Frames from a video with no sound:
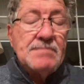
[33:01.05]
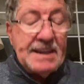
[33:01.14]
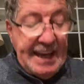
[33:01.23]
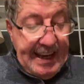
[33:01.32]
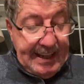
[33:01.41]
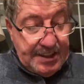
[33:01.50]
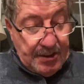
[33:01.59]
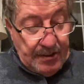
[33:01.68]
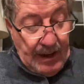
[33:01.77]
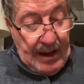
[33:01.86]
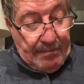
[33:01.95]
be
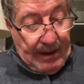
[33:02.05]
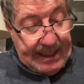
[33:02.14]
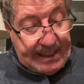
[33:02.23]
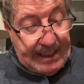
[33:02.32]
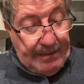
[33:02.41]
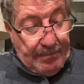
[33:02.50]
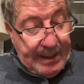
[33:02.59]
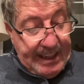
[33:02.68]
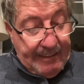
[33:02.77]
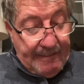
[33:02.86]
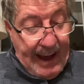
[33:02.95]
answered by simply
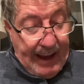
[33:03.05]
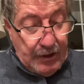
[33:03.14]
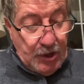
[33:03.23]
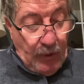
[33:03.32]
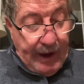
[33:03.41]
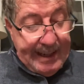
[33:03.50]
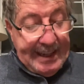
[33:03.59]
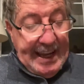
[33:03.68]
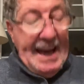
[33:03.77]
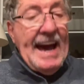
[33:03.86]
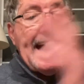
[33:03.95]
evaluating
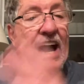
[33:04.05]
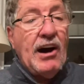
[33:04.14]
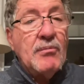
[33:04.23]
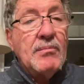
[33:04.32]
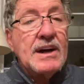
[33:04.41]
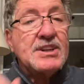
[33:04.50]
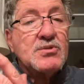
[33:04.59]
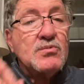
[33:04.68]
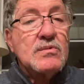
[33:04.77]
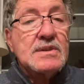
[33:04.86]
how much